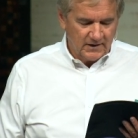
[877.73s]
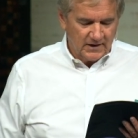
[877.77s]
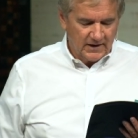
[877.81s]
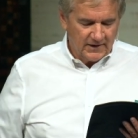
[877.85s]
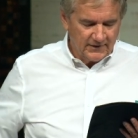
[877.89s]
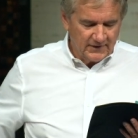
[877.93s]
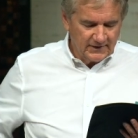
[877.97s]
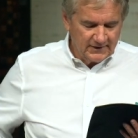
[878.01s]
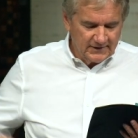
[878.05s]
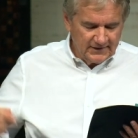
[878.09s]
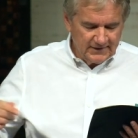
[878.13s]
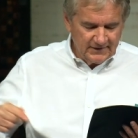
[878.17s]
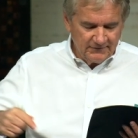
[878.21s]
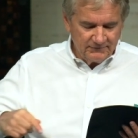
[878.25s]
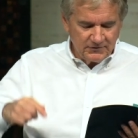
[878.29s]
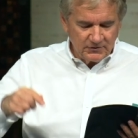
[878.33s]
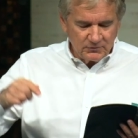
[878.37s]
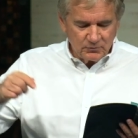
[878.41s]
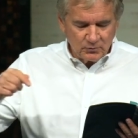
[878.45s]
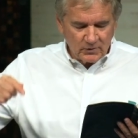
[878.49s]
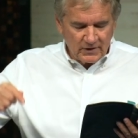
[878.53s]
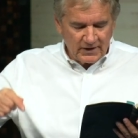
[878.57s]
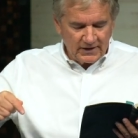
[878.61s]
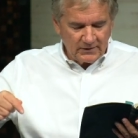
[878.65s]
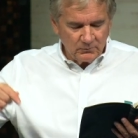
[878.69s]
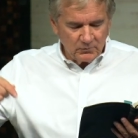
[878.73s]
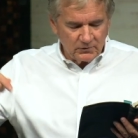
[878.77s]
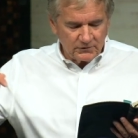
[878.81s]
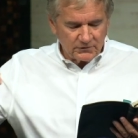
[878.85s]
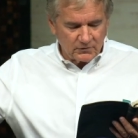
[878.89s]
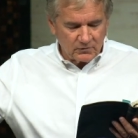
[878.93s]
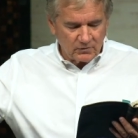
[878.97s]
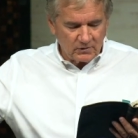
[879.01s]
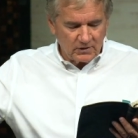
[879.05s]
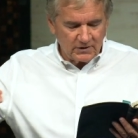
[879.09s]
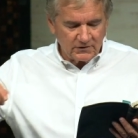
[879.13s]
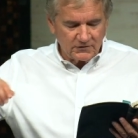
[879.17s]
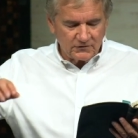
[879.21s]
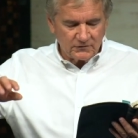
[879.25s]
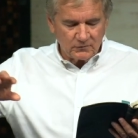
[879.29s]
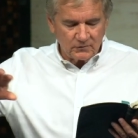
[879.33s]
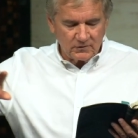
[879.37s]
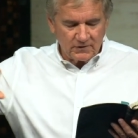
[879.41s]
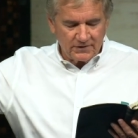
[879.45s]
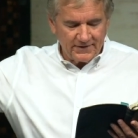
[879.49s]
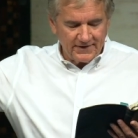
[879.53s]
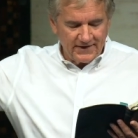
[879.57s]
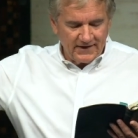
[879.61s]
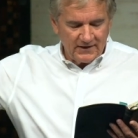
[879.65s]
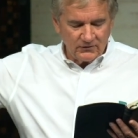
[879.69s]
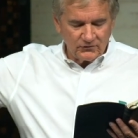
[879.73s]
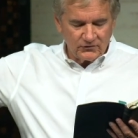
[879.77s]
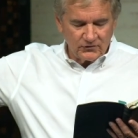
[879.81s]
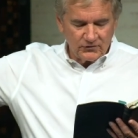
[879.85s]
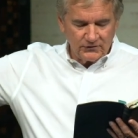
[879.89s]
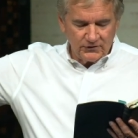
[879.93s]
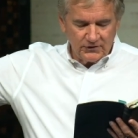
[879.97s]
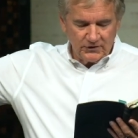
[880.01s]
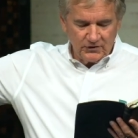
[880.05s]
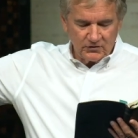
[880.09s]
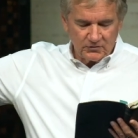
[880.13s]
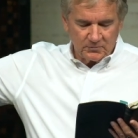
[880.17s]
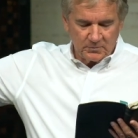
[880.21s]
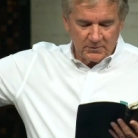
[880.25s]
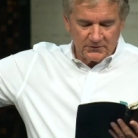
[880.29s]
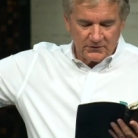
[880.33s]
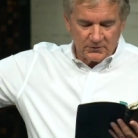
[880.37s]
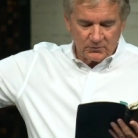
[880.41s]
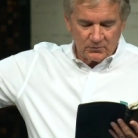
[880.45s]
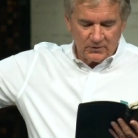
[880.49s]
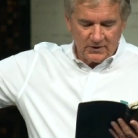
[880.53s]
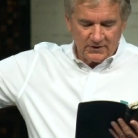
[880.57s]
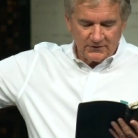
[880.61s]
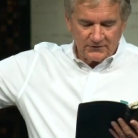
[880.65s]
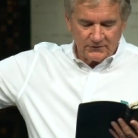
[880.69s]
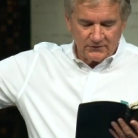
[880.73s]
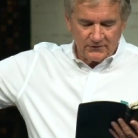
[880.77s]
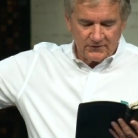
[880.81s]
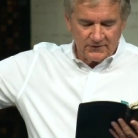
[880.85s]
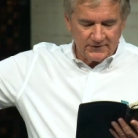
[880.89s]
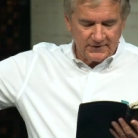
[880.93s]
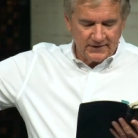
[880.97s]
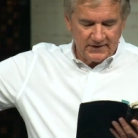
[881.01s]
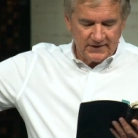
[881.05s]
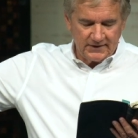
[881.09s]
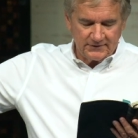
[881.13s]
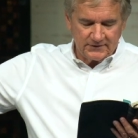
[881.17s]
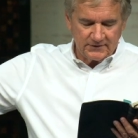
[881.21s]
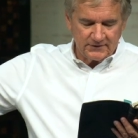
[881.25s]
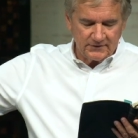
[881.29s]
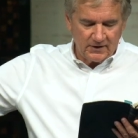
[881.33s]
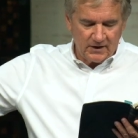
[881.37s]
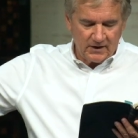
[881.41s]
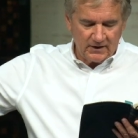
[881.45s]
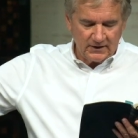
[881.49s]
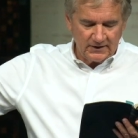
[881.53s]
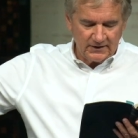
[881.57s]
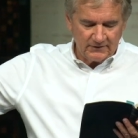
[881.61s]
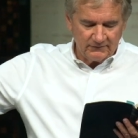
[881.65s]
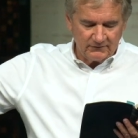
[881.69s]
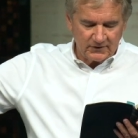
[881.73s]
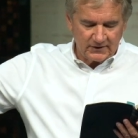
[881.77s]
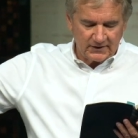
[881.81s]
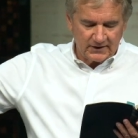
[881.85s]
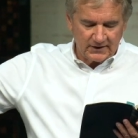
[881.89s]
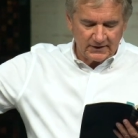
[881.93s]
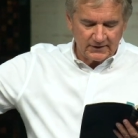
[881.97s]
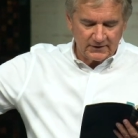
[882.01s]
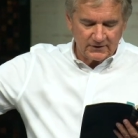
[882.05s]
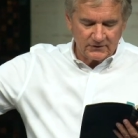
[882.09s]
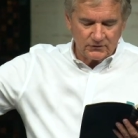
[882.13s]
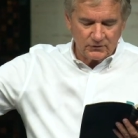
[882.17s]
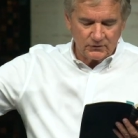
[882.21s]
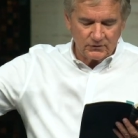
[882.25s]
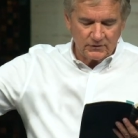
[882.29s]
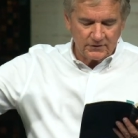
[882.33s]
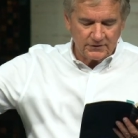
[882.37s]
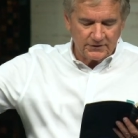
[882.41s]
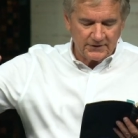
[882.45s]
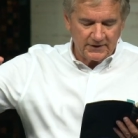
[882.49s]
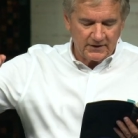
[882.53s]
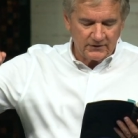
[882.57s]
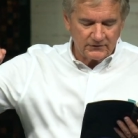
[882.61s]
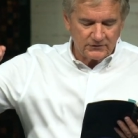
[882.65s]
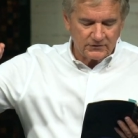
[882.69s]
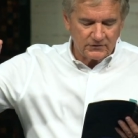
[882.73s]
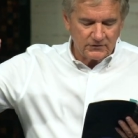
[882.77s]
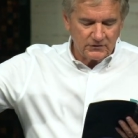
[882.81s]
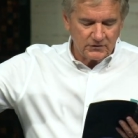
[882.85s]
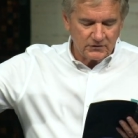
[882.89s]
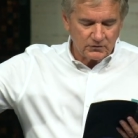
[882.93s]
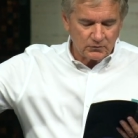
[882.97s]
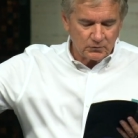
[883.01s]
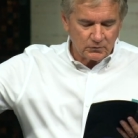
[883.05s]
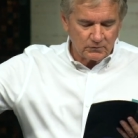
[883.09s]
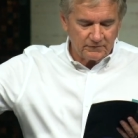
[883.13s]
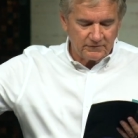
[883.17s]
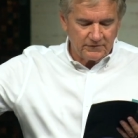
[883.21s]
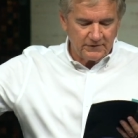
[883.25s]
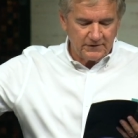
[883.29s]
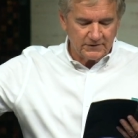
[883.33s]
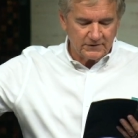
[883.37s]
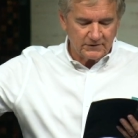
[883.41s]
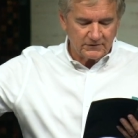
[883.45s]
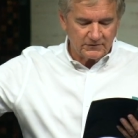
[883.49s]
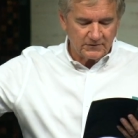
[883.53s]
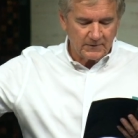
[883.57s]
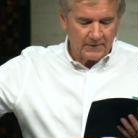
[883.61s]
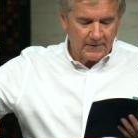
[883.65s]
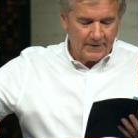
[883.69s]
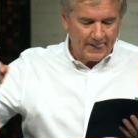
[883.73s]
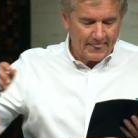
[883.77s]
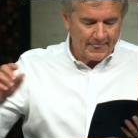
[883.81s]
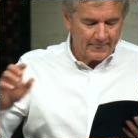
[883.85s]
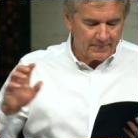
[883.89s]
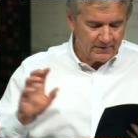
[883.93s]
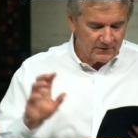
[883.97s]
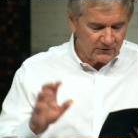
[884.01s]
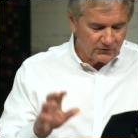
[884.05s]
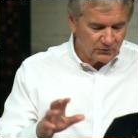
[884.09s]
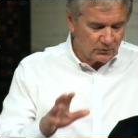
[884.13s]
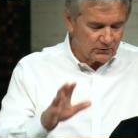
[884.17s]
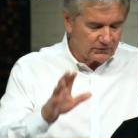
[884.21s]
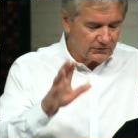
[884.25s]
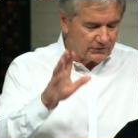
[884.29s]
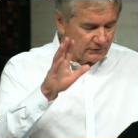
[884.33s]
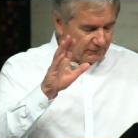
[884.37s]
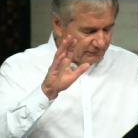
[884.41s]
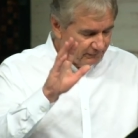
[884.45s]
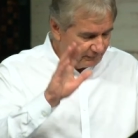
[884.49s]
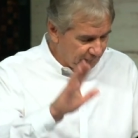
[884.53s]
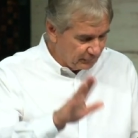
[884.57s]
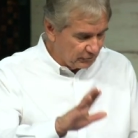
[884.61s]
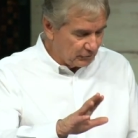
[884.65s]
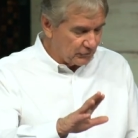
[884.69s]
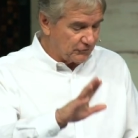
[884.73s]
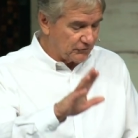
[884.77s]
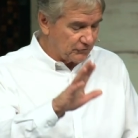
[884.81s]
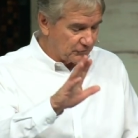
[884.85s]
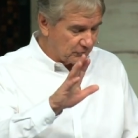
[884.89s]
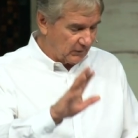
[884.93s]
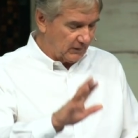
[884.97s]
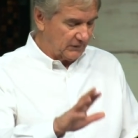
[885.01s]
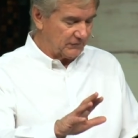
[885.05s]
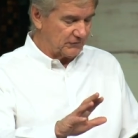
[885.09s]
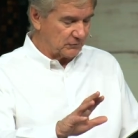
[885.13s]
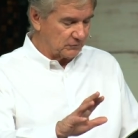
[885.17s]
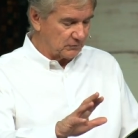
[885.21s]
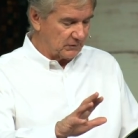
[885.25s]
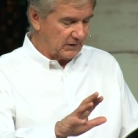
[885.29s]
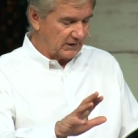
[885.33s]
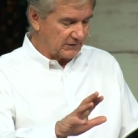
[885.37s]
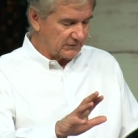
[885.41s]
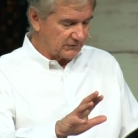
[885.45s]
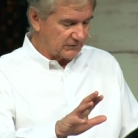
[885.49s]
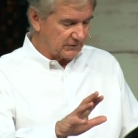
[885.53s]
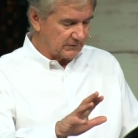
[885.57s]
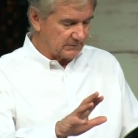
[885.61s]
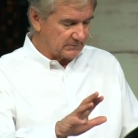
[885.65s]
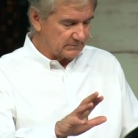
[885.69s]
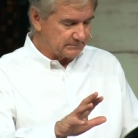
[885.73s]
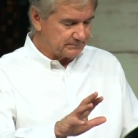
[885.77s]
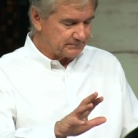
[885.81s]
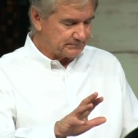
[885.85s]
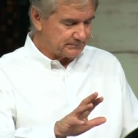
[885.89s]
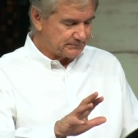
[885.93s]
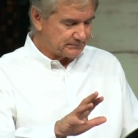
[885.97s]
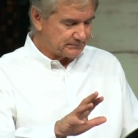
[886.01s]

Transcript: And they lived and reigned with Christ for a thousand years. But the rest of the dead did not live again until the thousand years were finished. This was the first resurrection.